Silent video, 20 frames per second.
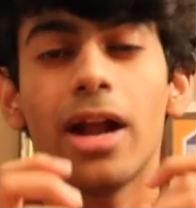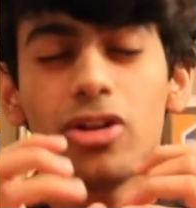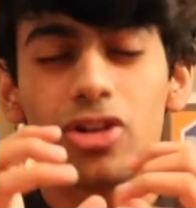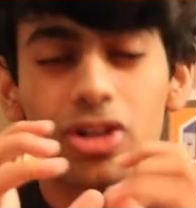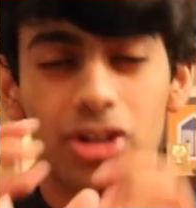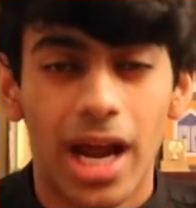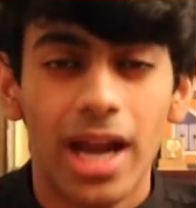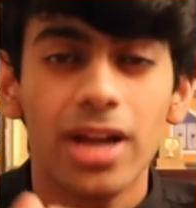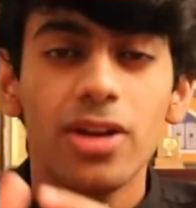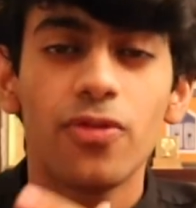
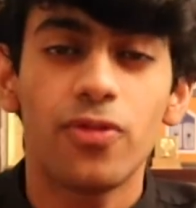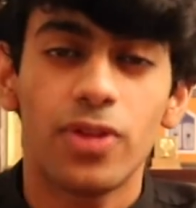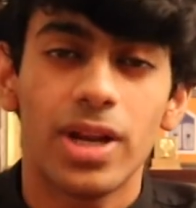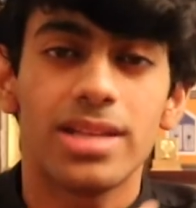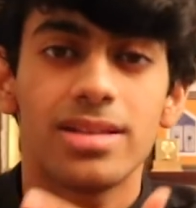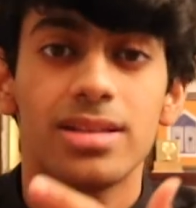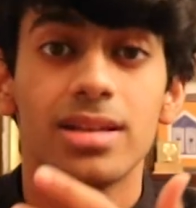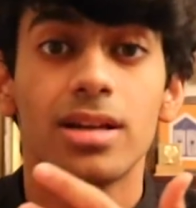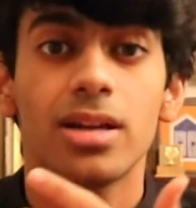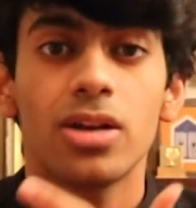try to
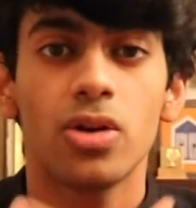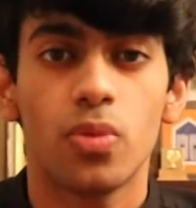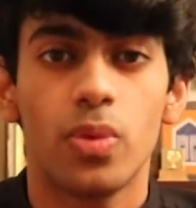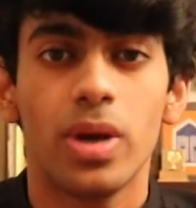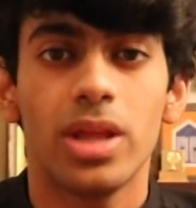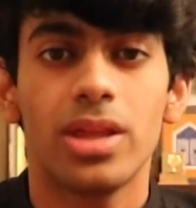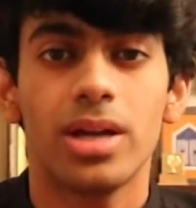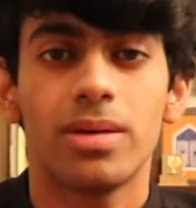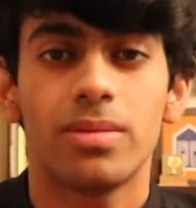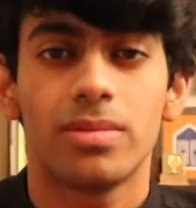phrase it in a
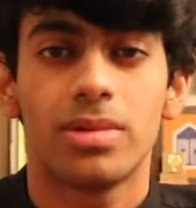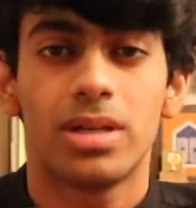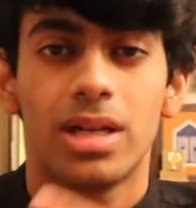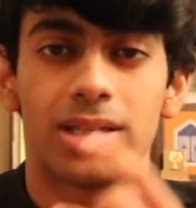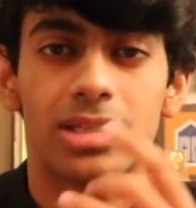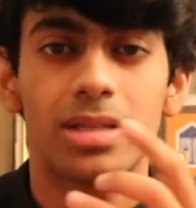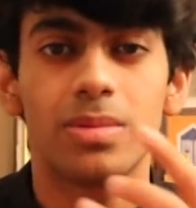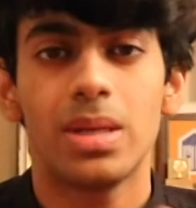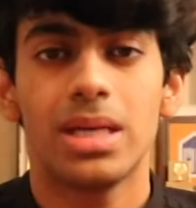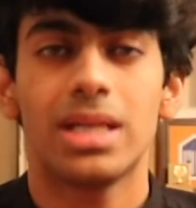way that
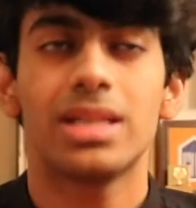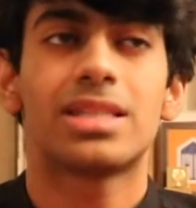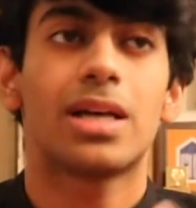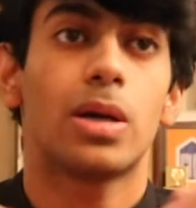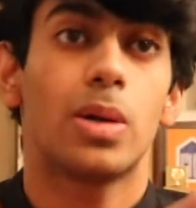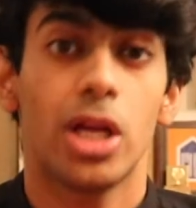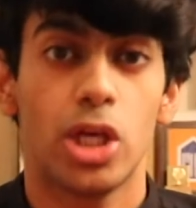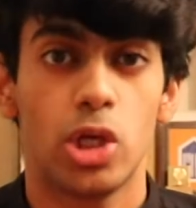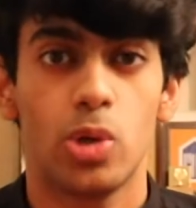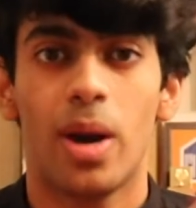doesn't make it
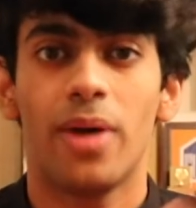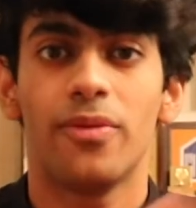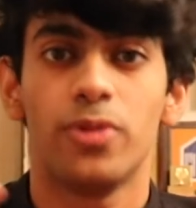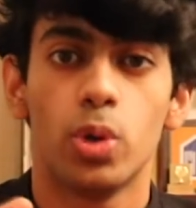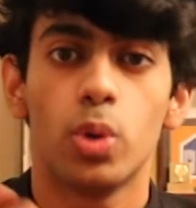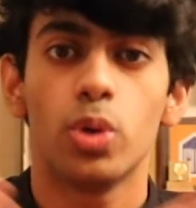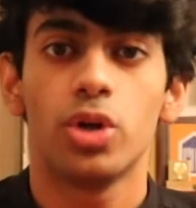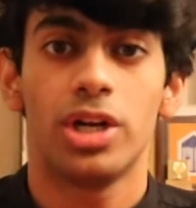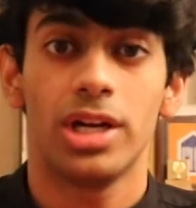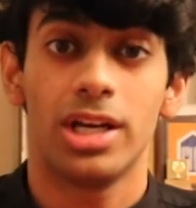sound like you have
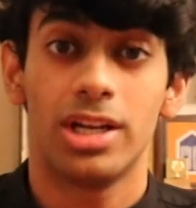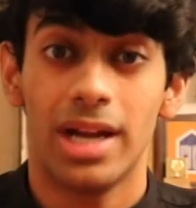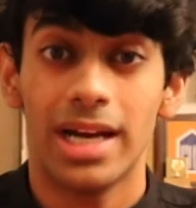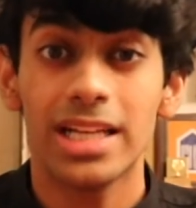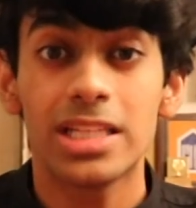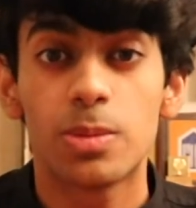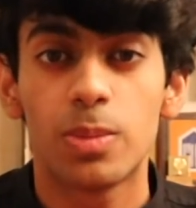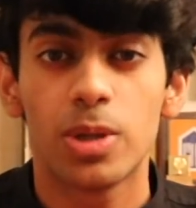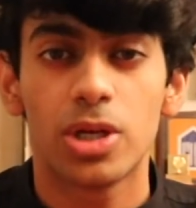no regrets,